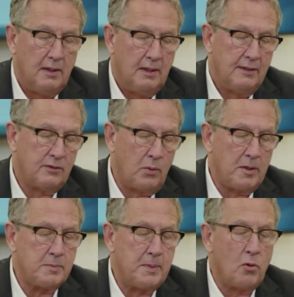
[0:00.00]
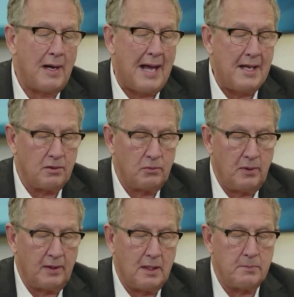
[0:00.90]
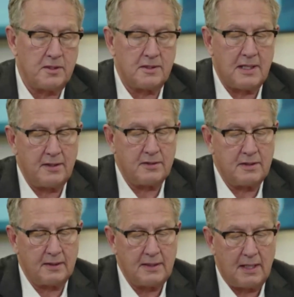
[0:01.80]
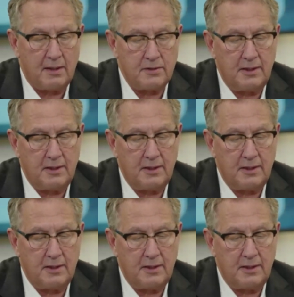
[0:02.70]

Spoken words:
is that we must be more agile when it comes to science and technology.